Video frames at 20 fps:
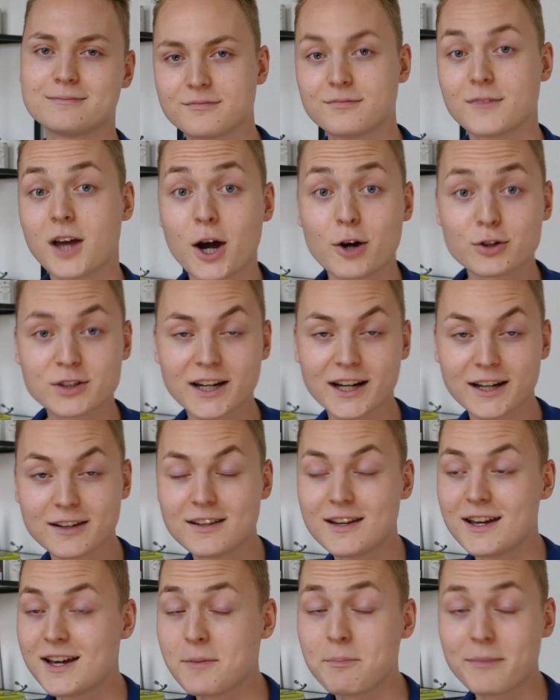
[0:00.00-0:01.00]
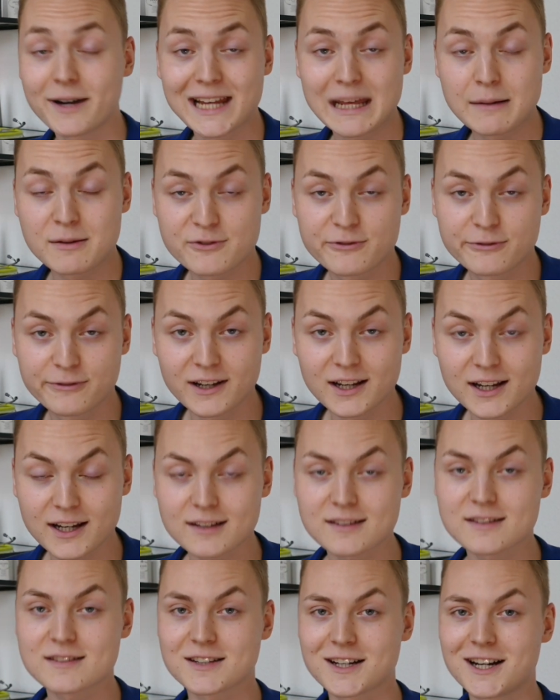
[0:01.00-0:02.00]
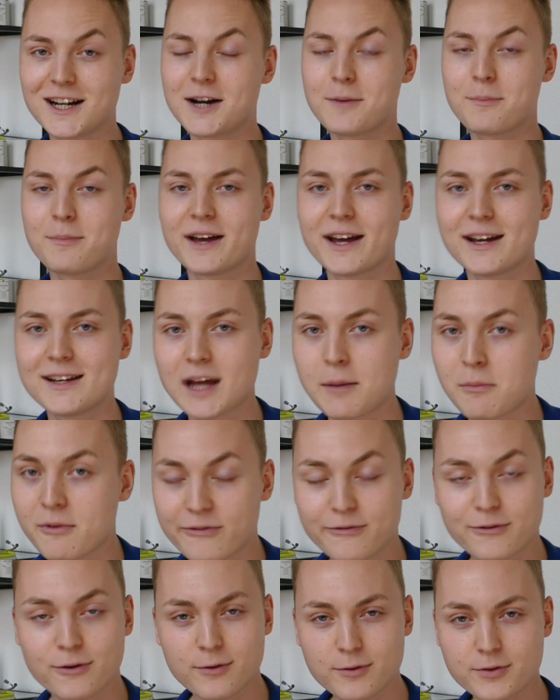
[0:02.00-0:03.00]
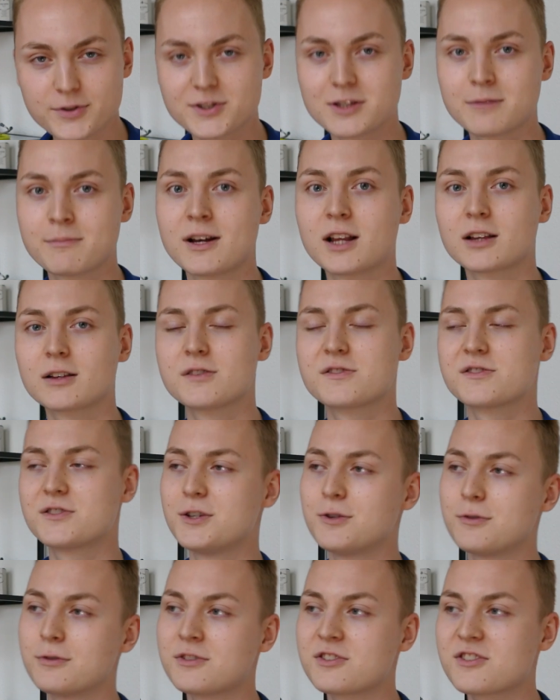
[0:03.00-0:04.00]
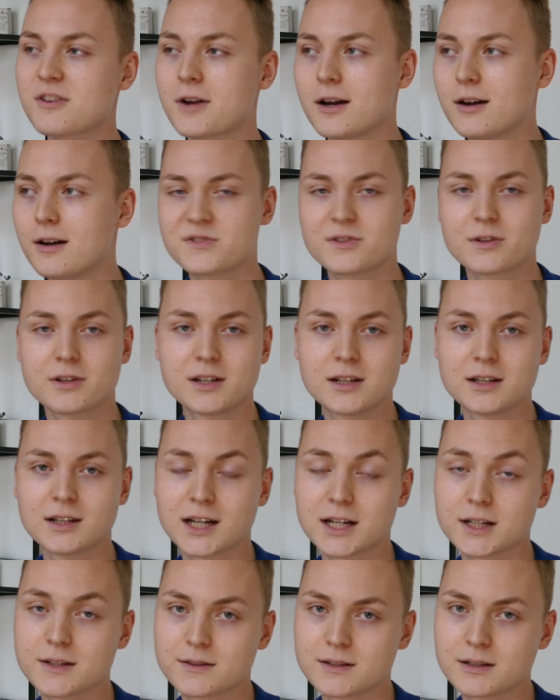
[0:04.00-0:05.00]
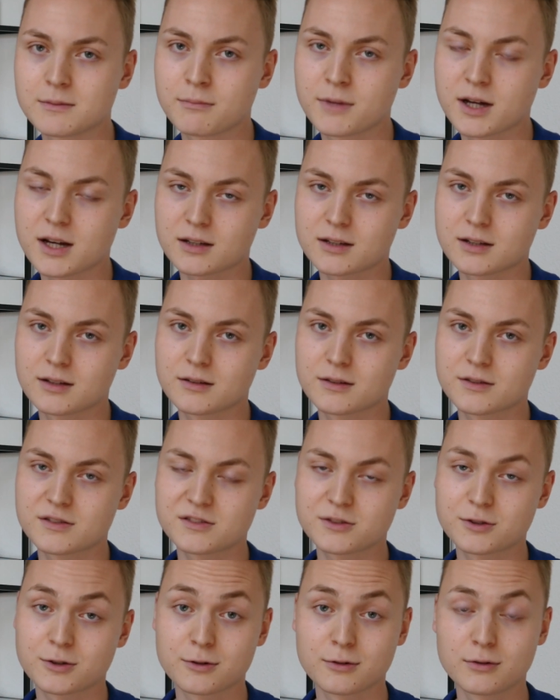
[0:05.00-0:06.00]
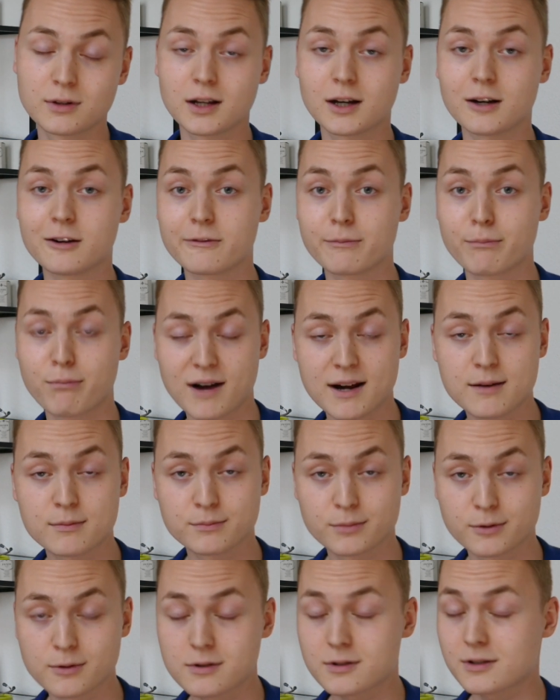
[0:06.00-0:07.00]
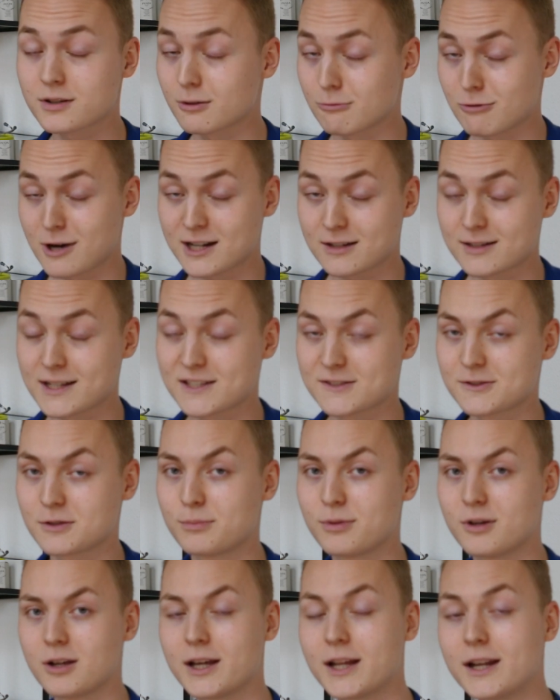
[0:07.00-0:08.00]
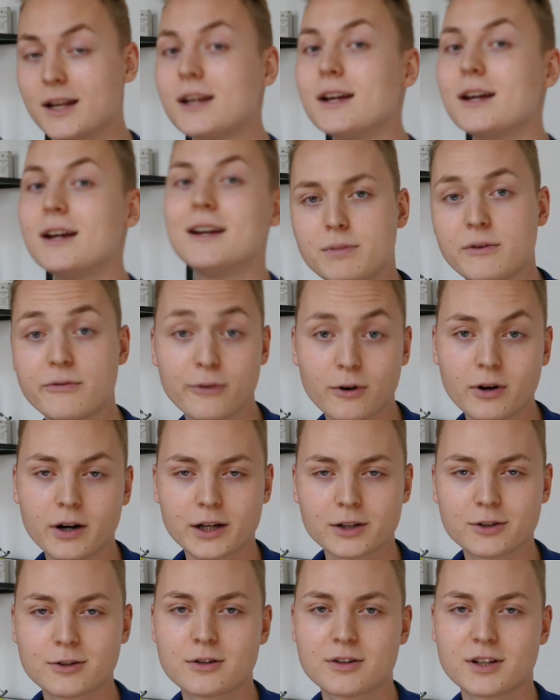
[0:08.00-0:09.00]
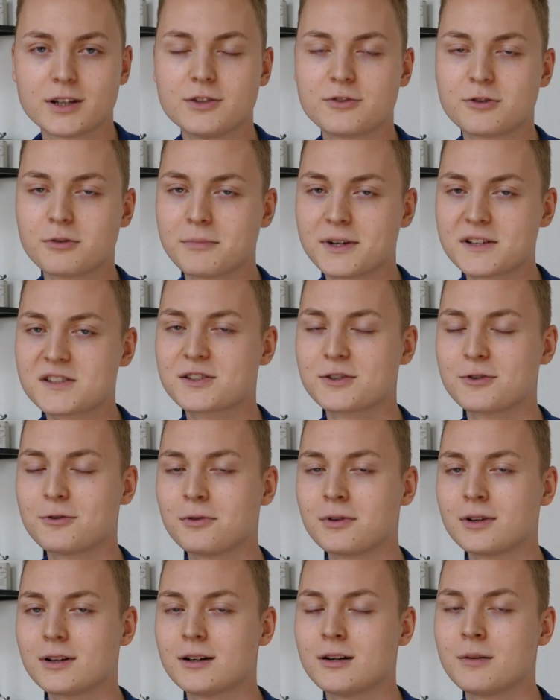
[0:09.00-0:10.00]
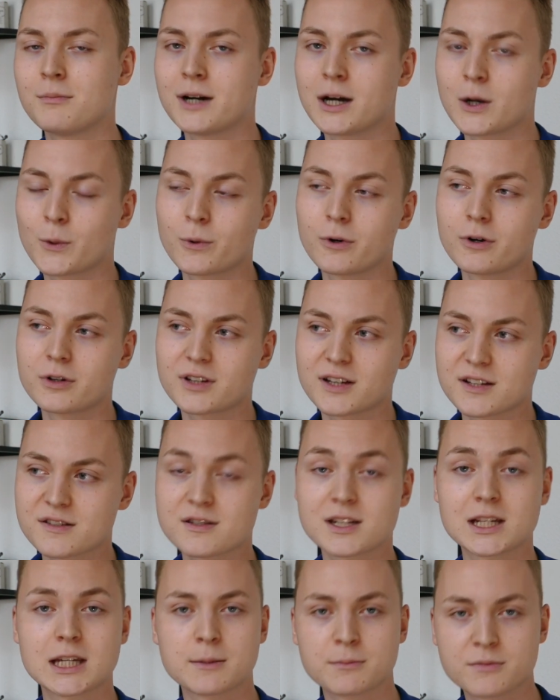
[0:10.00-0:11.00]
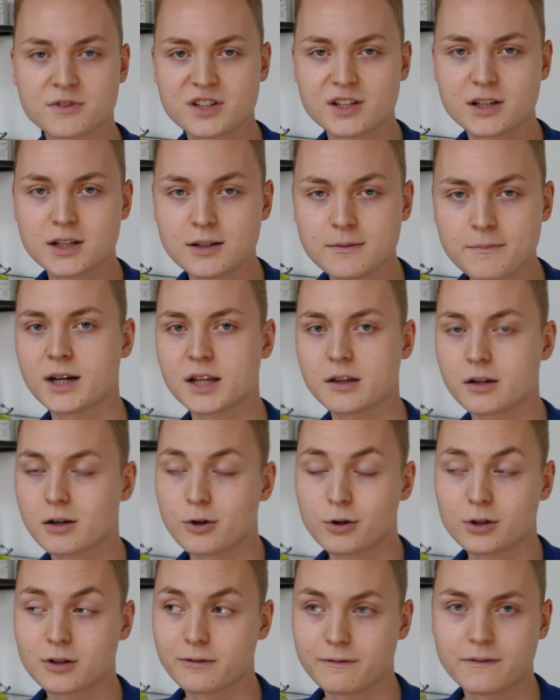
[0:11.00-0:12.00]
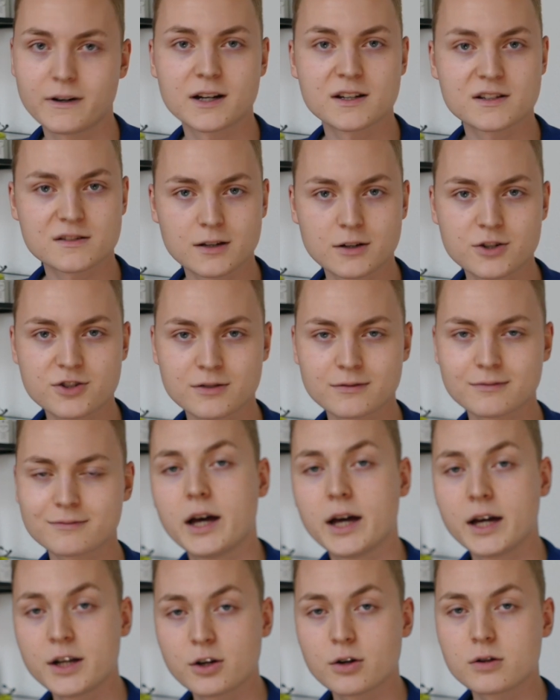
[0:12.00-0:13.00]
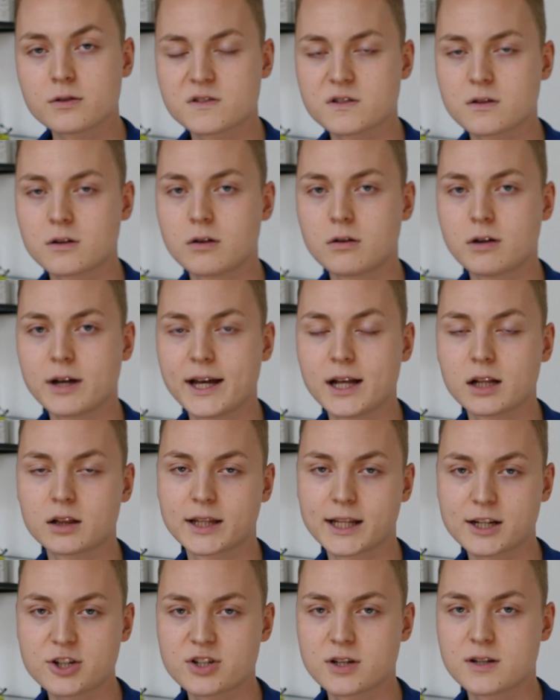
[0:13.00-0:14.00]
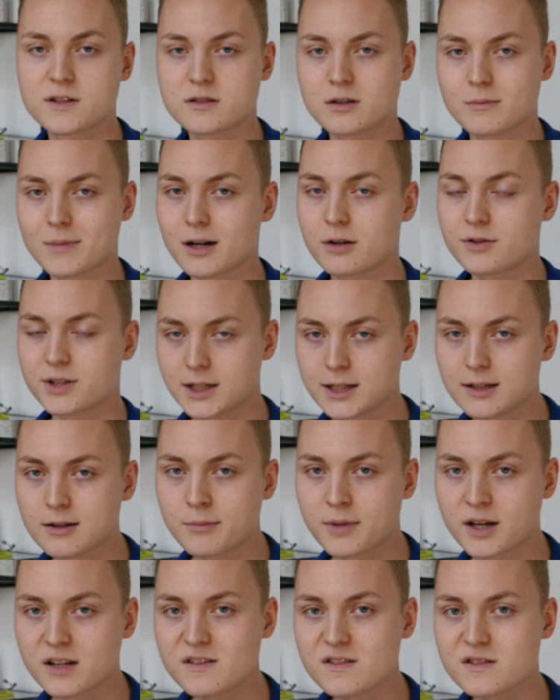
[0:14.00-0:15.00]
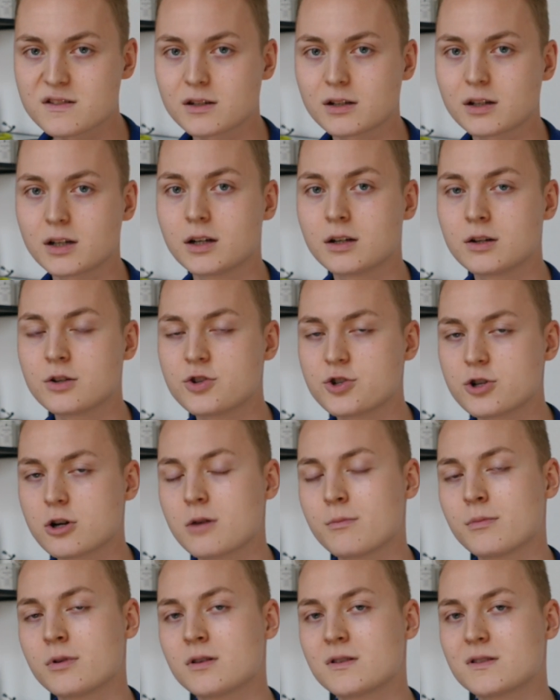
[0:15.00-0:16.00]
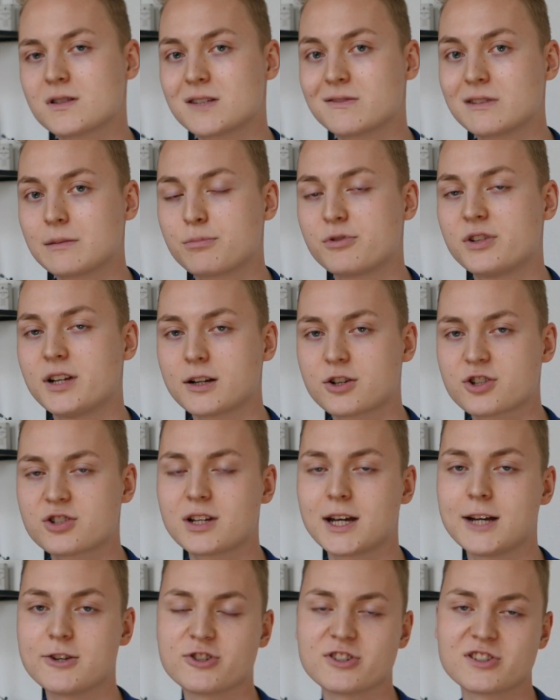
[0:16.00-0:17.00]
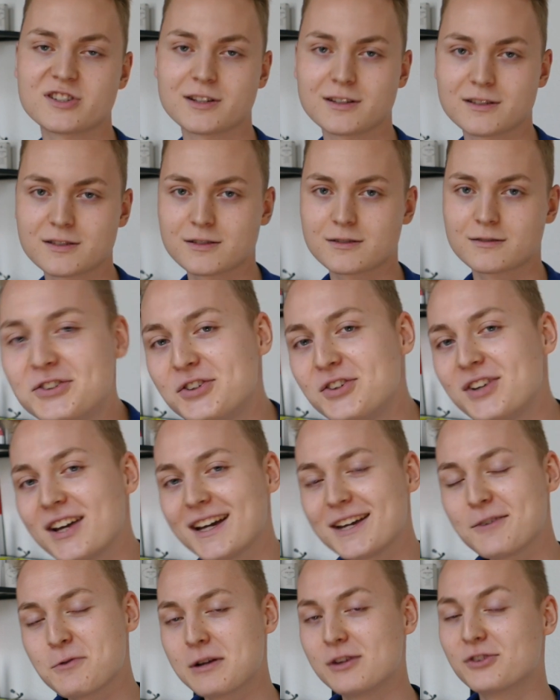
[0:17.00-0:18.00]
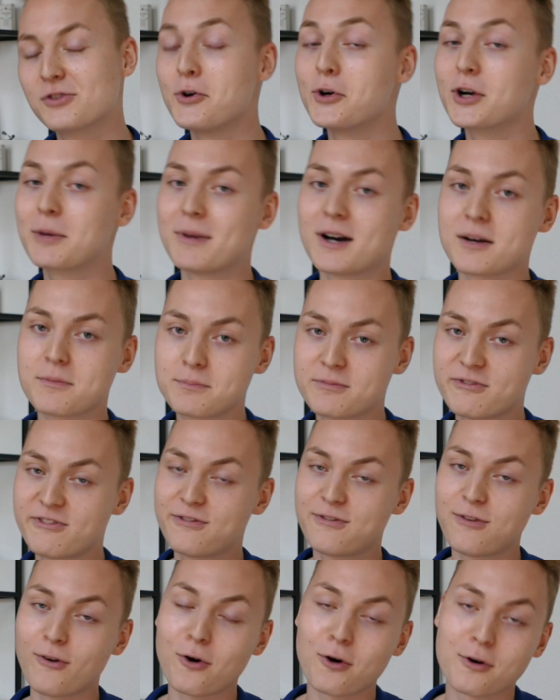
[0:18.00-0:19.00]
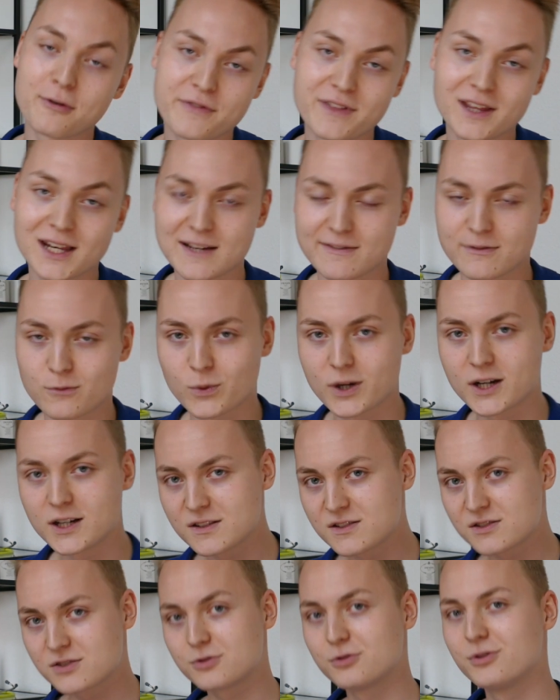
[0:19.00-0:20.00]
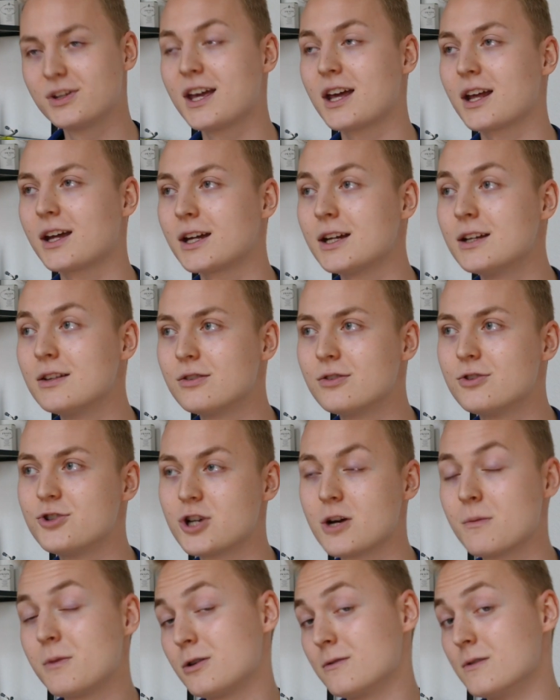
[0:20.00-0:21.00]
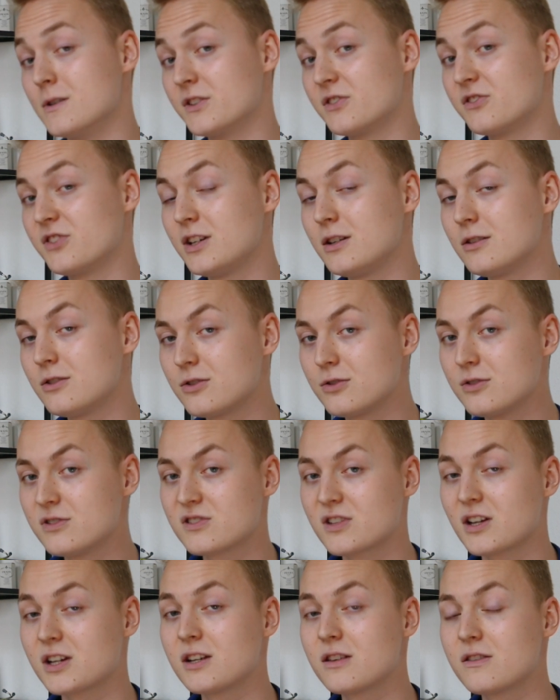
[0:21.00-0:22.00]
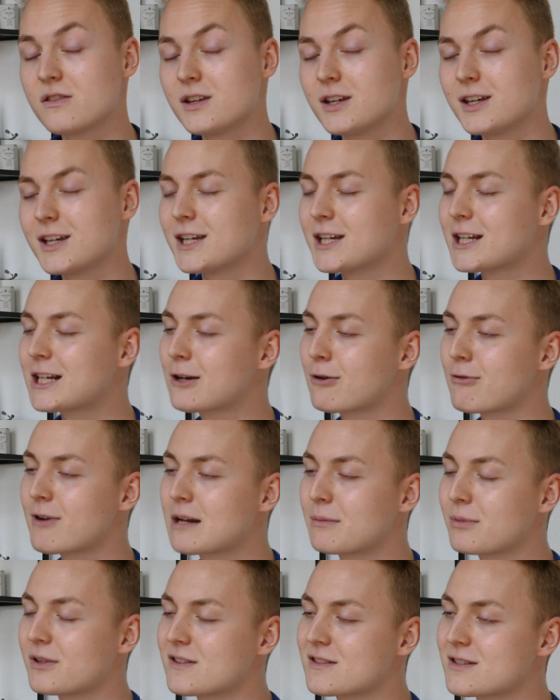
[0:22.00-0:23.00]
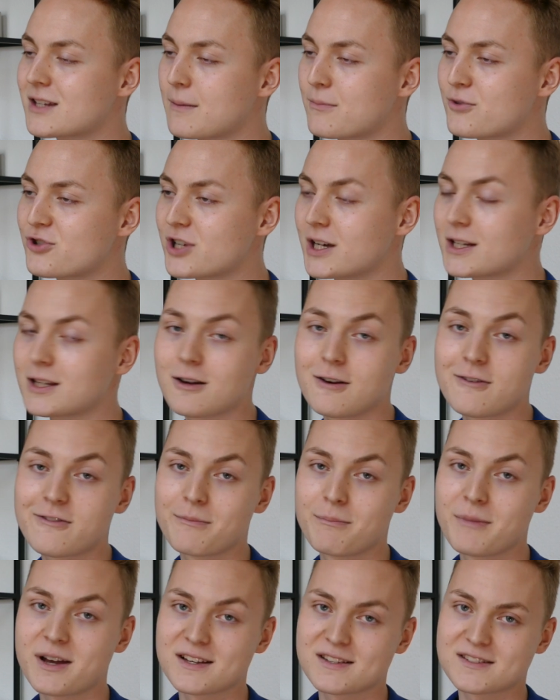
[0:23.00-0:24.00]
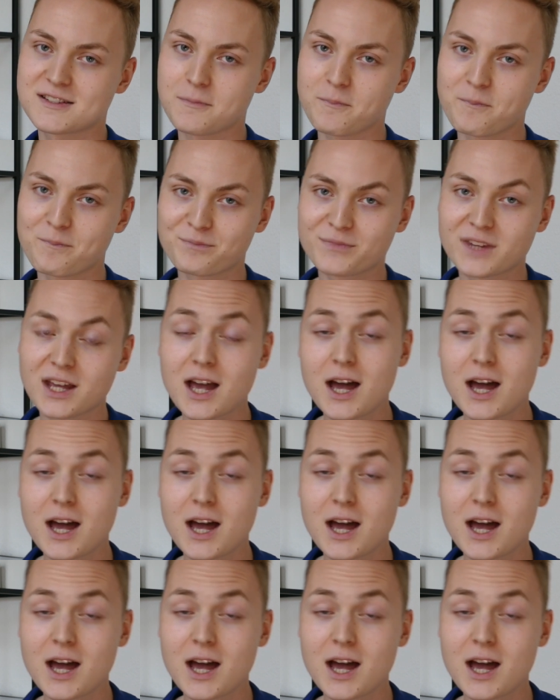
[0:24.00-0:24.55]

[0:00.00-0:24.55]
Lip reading: Okay, my name is Felix, and I'm a first-year medical student studying at the Medical School of Brandenburg, right next to Berlin. Before I got into med school, I worked as an EMT at a local fire station and also held lectures about EMS and German civil protection agencies. Today we will talk about four of the 11 ways to get into German university to study the incredible subject of medicine.